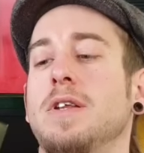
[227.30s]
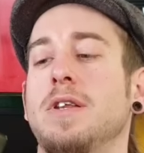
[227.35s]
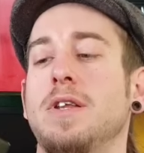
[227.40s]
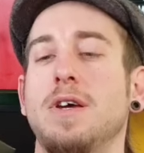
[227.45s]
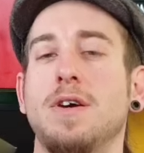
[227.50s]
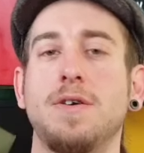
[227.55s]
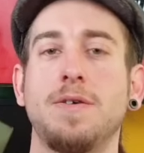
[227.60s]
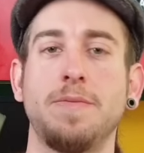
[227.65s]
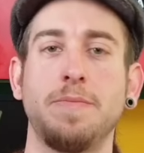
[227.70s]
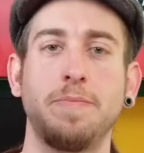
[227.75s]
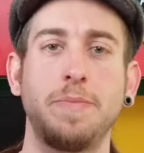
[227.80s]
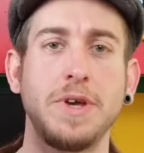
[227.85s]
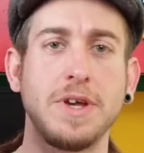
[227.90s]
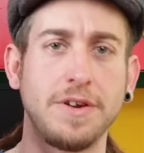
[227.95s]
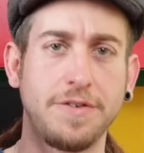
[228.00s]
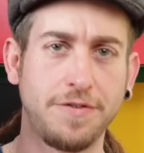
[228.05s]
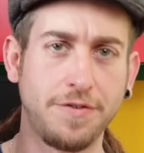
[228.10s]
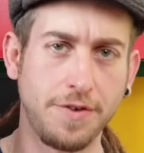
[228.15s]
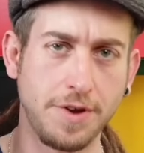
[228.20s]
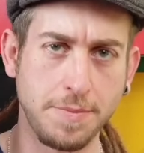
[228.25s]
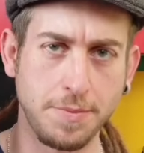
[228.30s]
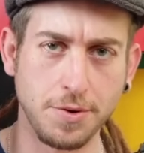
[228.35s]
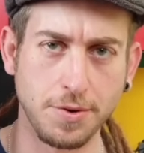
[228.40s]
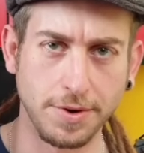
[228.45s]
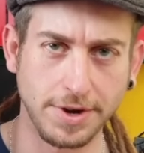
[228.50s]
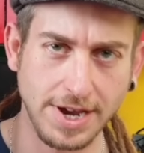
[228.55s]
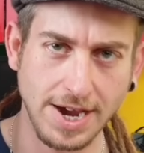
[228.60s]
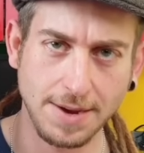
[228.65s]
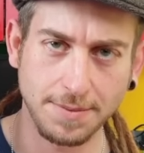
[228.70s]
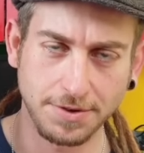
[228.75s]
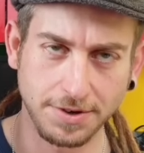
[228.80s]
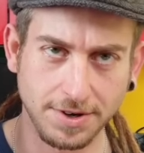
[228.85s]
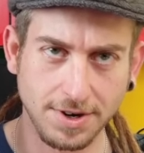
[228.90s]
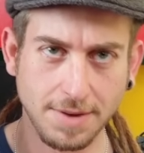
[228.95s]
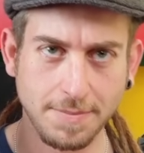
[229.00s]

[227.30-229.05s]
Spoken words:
Now, being a freebooter captain,